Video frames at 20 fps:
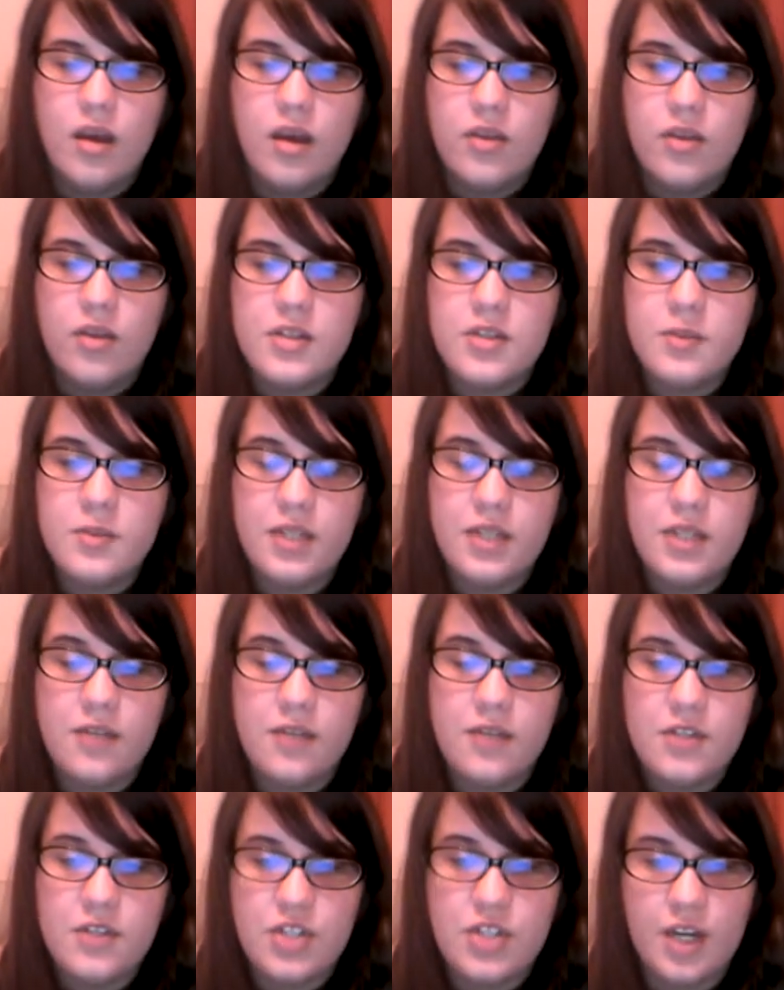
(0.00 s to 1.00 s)
This
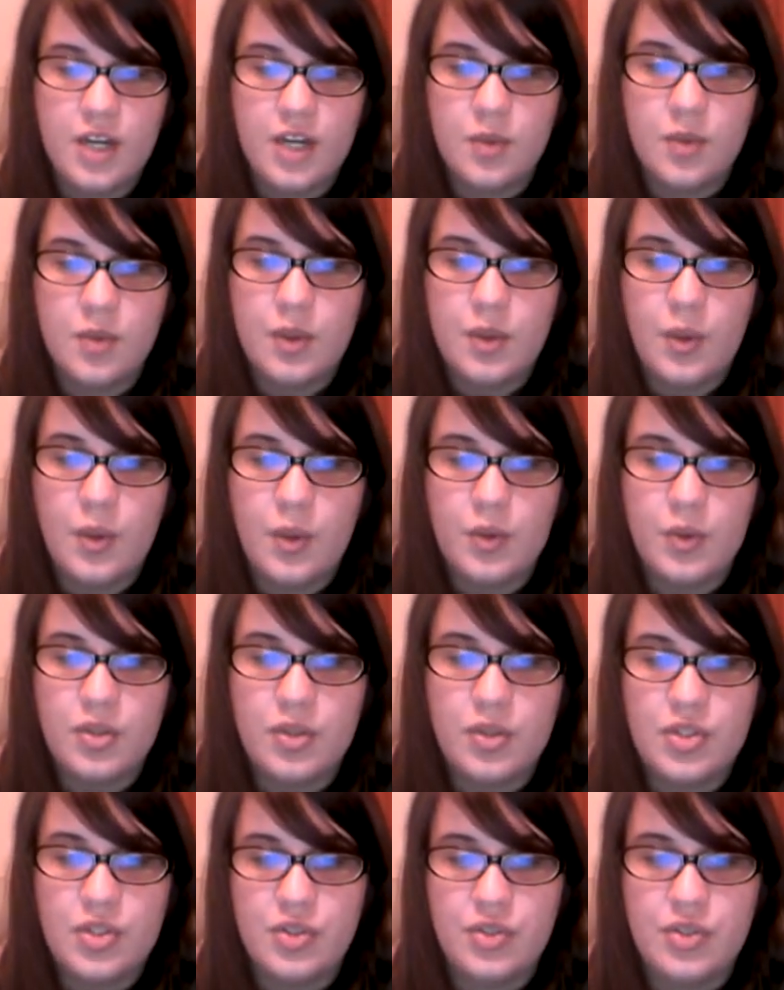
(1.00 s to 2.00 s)
belief is shared with older
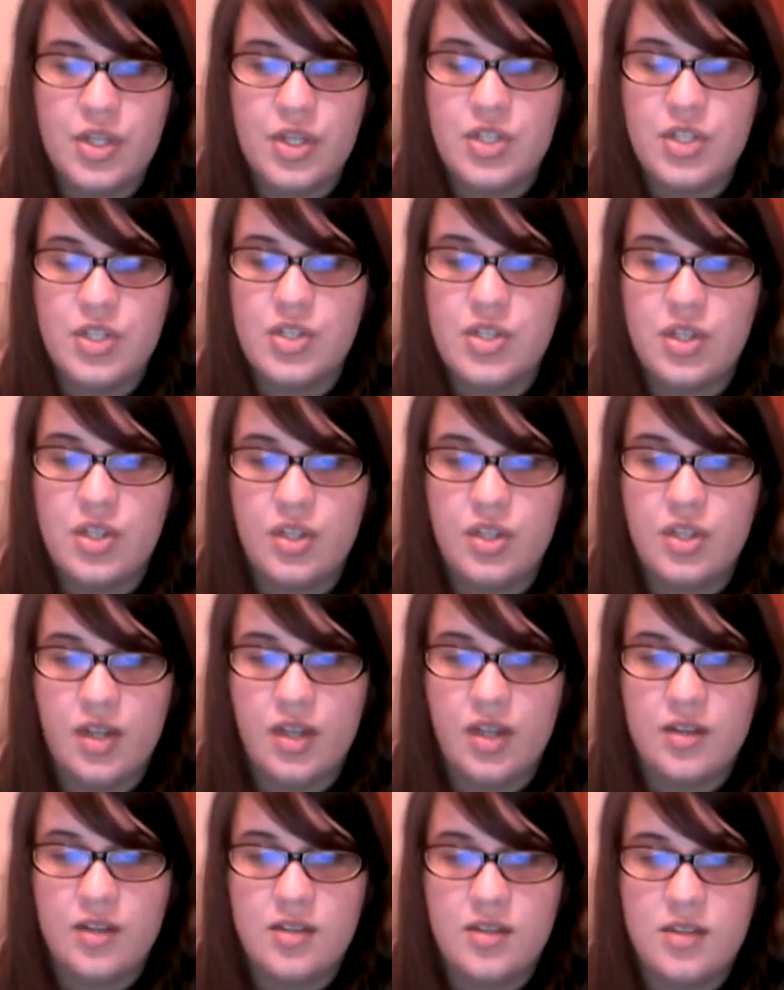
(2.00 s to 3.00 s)
generations in the
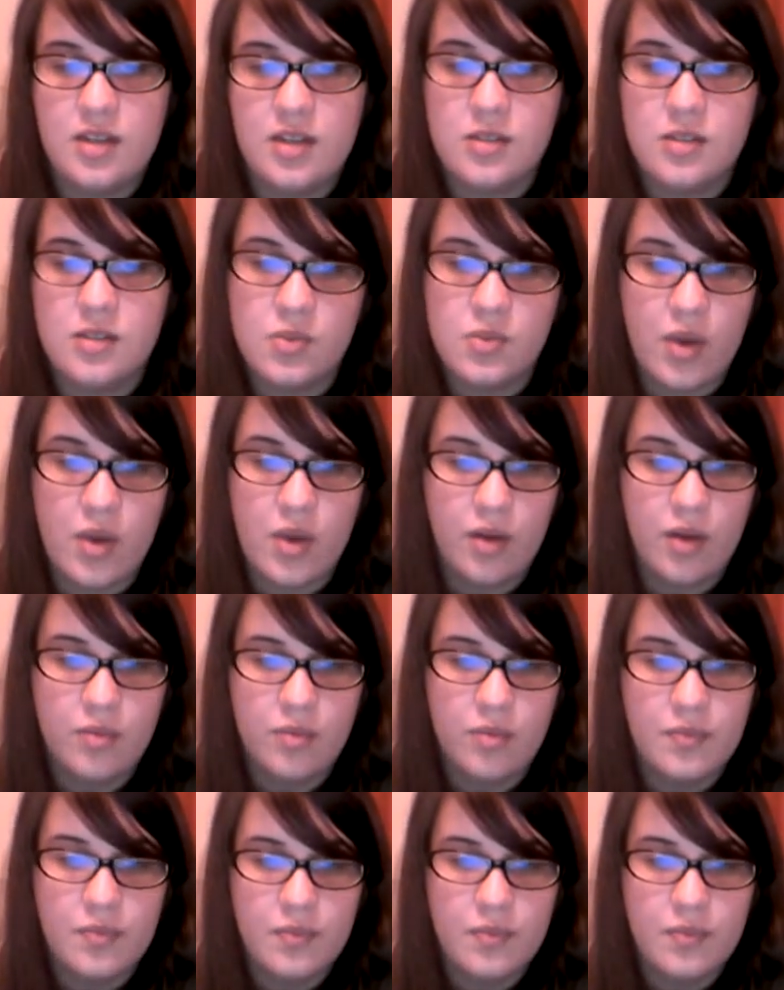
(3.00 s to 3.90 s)
United States as well.